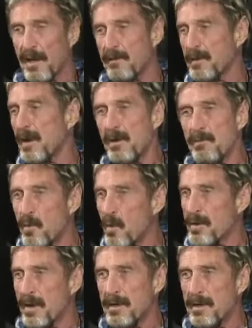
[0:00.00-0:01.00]
theft,
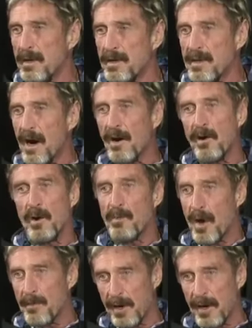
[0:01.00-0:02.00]
more than the entire
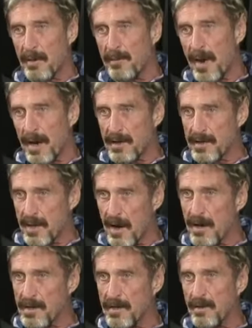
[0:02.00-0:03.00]
Obamacare package
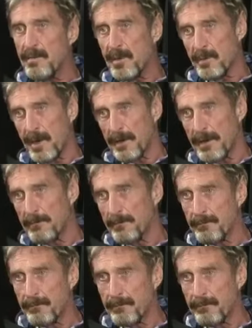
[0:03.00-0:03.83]
cost to implement.